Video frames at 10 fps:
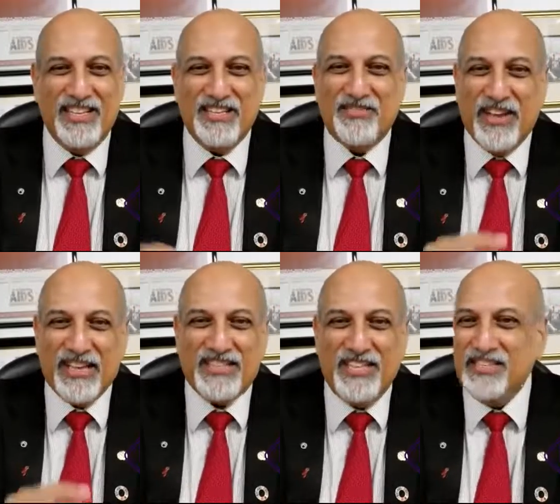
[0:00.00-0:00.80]
These
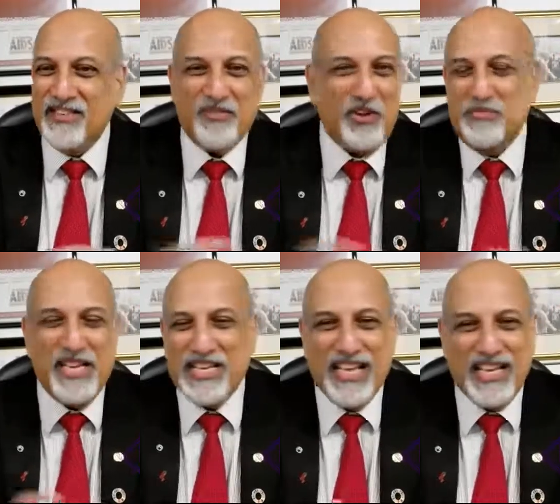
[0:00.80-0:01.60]
vaccines have not
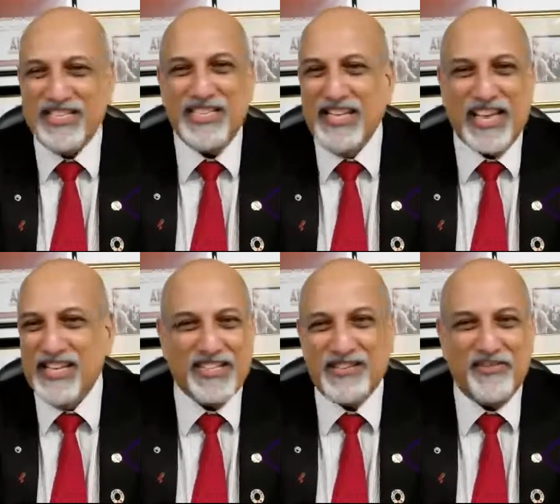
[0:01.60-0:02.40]
been tested
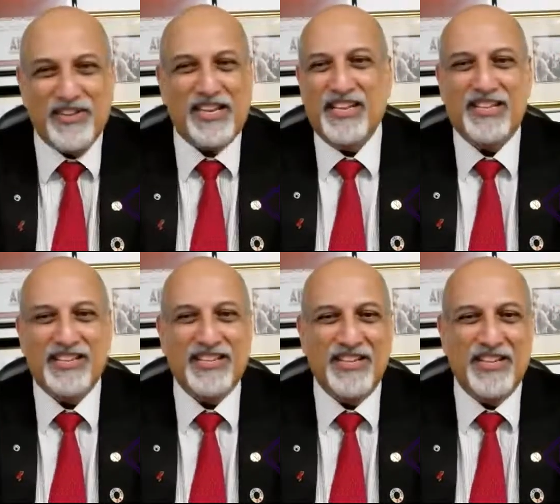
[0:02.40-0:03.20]
against a
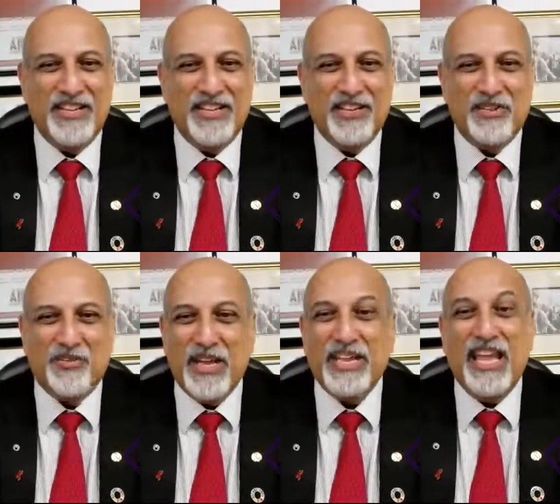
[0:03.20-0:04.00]
variant.
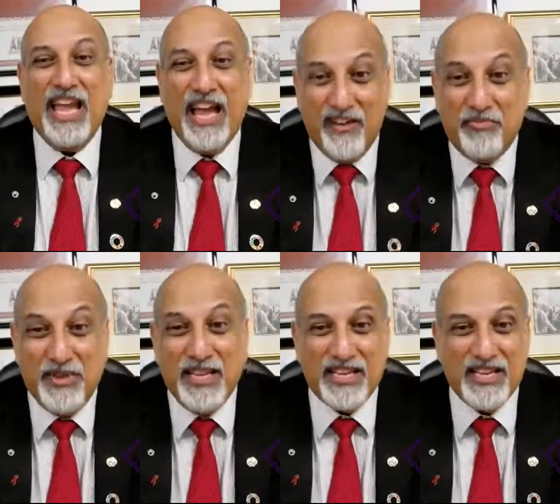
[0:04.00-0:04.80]
Where they have
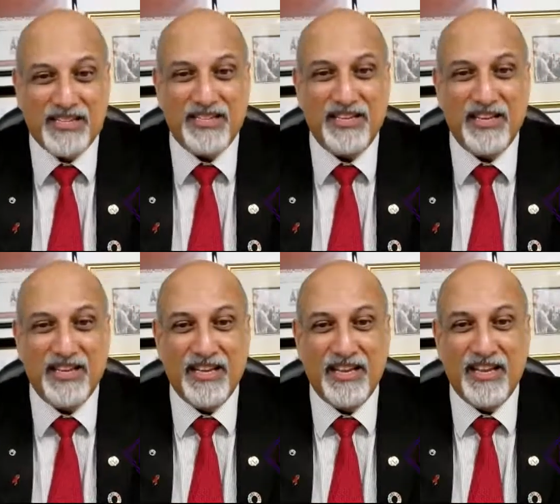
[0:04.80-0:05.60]
been
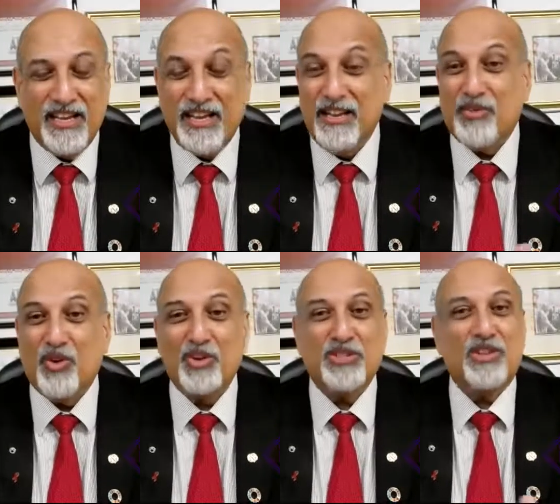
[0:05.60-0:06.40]
tested, they've
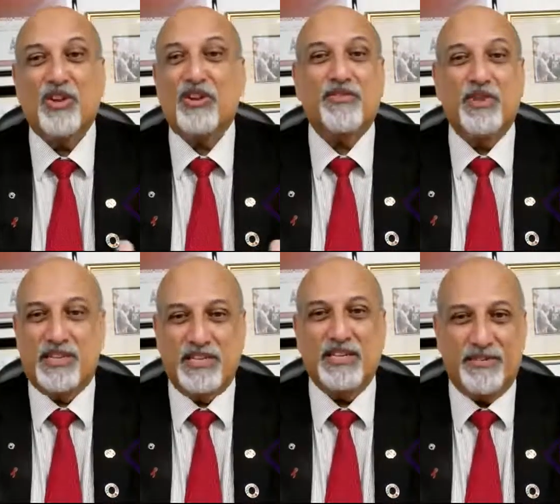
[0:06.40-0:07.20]
caused a lot of
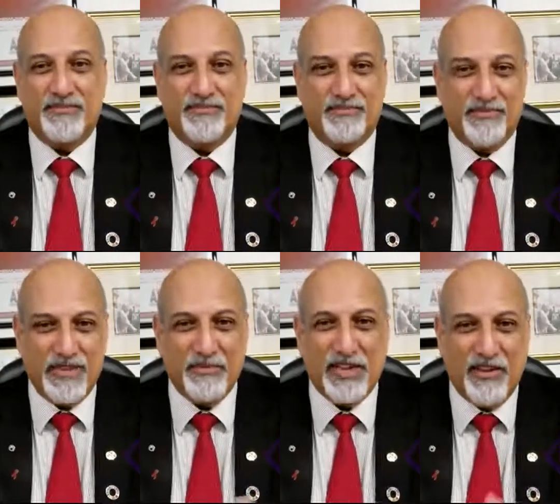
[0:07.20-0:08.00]
concern.
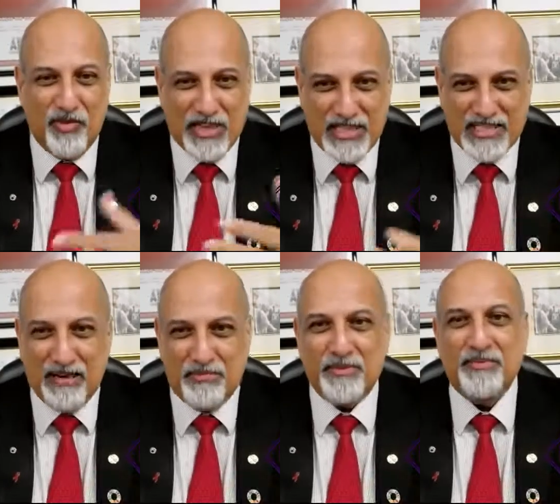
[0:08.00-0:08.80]
Let me give you an
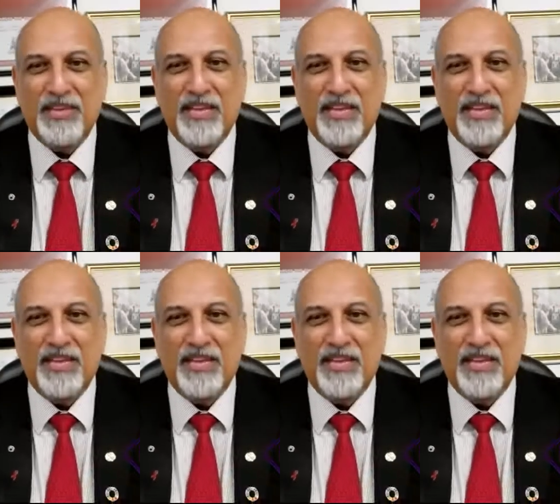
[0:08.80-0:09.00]
example.